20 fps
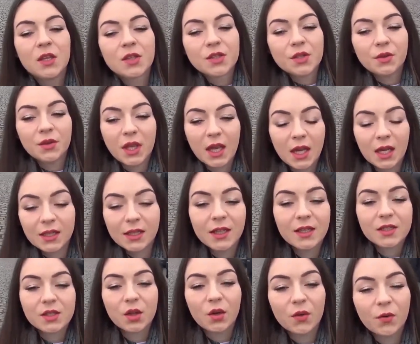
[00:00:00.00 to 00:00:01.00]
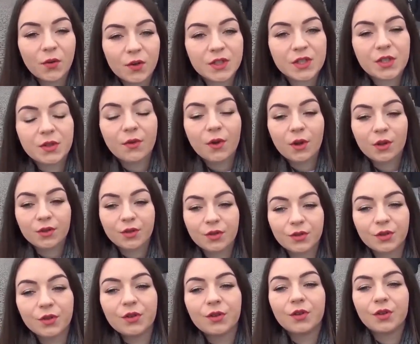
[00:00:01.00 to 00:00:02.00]
So yeah, let's go first of all
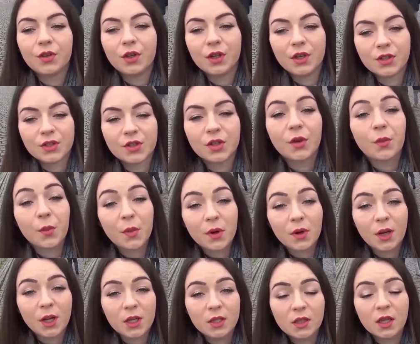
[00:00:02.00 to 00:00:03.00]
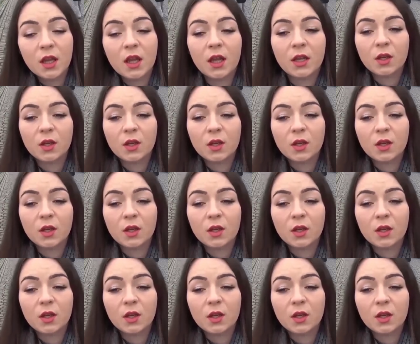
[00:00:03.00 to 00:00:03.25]
to a submarine,